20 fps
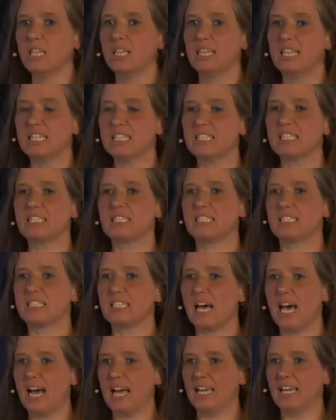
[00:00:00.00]
This
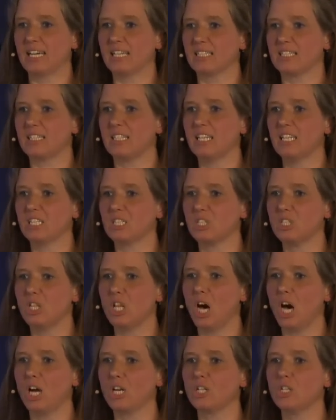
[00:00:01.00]
science is
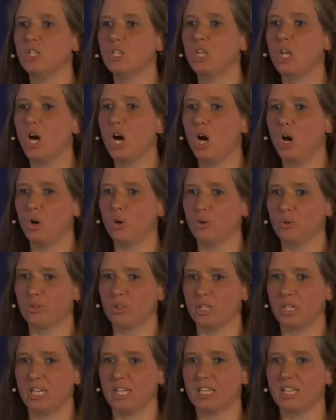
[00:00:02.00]
not known
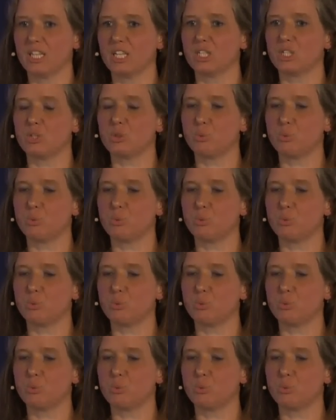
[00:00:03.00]
in this